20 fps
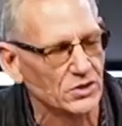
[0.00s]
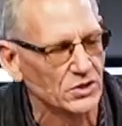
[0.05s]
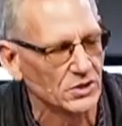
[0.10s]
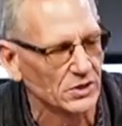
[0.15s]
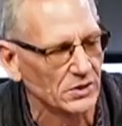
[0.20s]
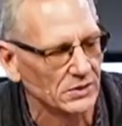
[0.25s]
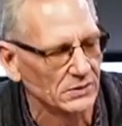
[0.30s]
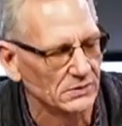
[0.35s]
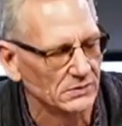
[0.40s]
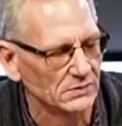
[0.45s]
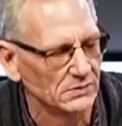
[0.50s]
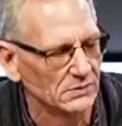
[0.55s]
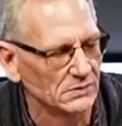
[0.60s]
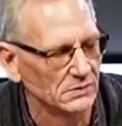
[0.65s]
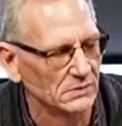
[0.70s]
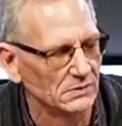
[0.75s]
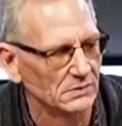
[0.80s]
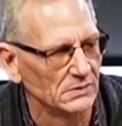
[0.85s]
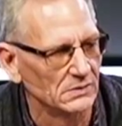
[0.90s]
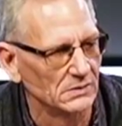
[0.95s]

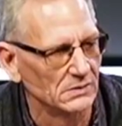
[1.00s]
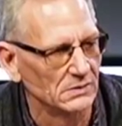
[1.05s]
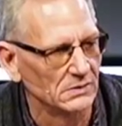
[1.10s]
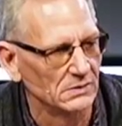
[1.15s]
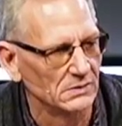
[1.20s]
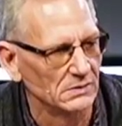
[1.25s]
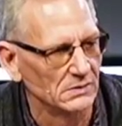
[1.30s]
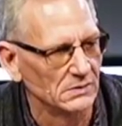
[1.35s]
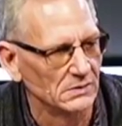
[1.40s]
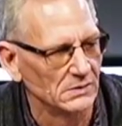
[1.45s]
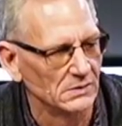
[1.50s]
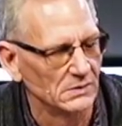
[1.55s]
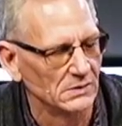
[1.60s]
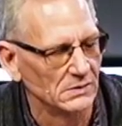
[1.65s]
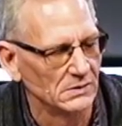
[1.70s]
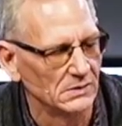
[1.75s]
(silence)